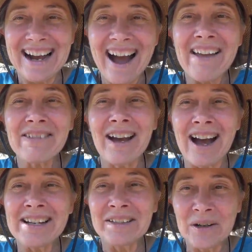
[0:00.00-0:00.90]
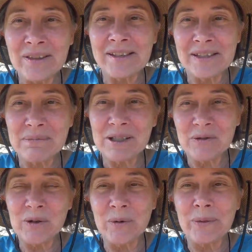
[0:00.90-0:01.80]
I, I know this to be
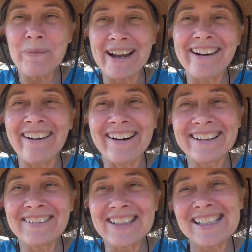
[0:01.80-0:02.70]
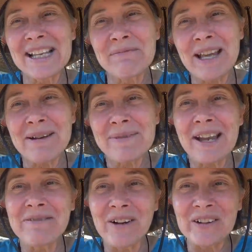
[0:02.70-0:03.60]
true with my heart, and sometimes
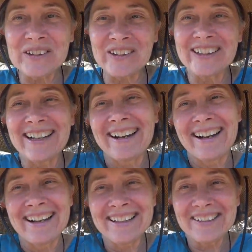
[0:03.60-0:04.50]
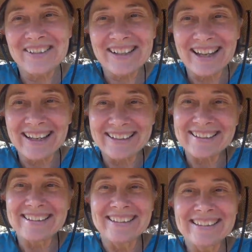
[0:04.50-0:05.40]
I falter. I
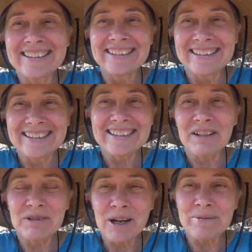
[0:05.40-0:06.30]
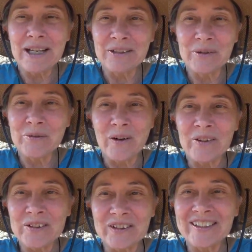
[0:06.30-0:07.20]
understand. Sometimes I do
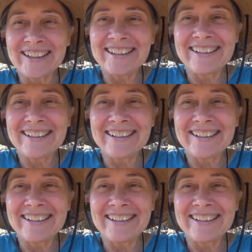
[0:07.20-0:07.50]
falter.